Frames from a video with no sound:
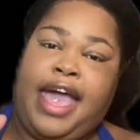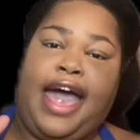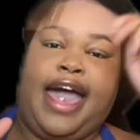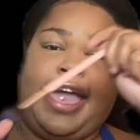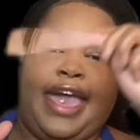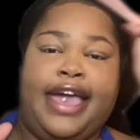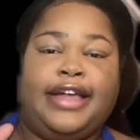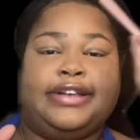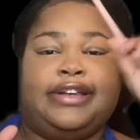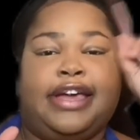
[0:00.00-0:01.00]
I
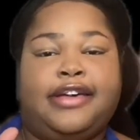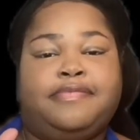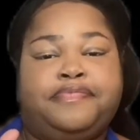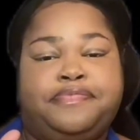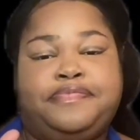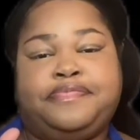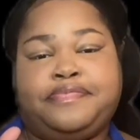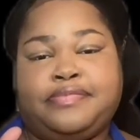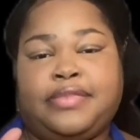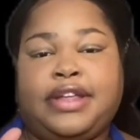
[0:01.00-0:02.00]
hate, dumb."
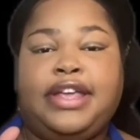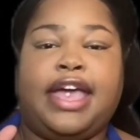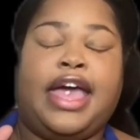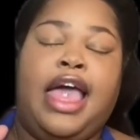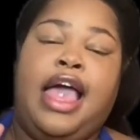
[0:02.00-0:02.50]
Yeah.